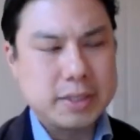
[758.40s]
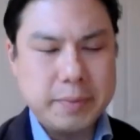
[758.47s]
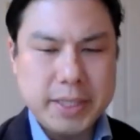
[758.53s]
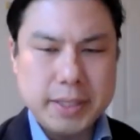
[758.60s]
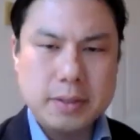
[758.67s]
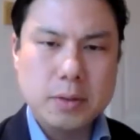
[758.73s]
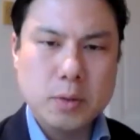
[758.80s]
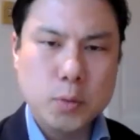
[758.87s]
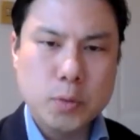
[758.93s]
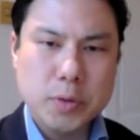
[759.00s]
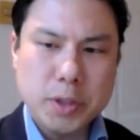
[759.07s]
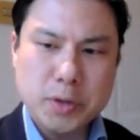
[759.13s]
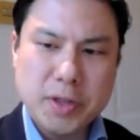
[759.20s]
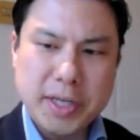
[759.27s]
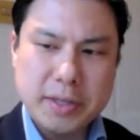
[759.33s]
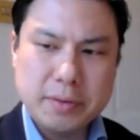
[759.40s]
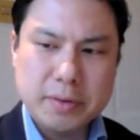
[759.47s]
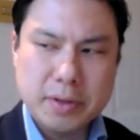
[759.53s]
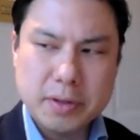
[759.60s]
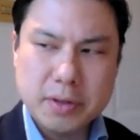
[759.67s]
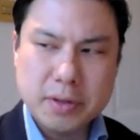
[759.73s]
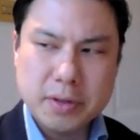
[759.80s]
I mean,
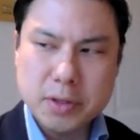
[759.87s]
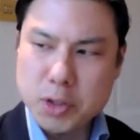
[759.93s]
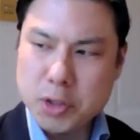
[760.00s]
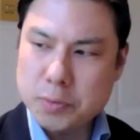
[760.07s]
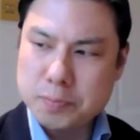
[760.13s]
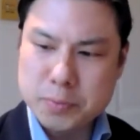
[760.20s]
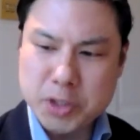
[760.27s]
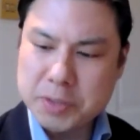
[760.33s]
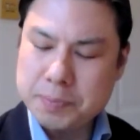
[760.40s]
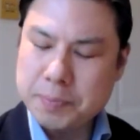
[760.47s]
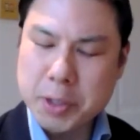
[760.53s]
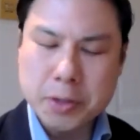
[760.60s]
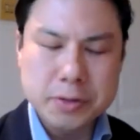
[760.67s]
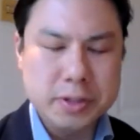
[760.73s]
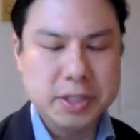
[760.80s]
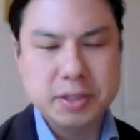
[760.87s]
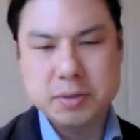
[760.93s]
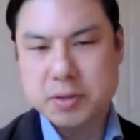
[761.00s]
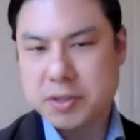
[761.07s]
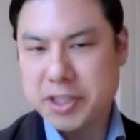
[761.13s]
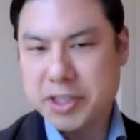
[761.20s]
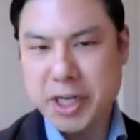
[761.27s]
just because
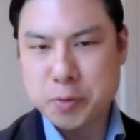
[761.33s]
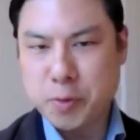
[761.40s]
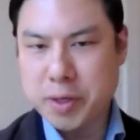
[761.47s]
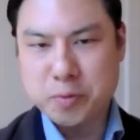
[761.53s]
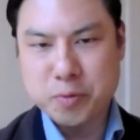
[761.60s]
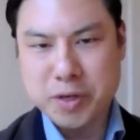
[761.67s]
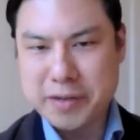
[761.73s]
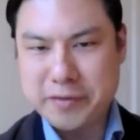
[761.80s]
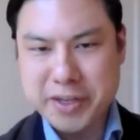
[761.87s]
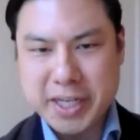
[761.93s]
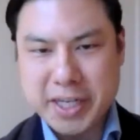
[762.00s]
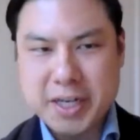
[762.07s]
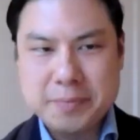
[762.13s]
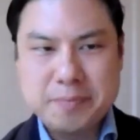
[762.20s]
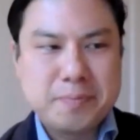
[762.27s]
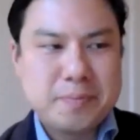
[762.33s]
we're living in a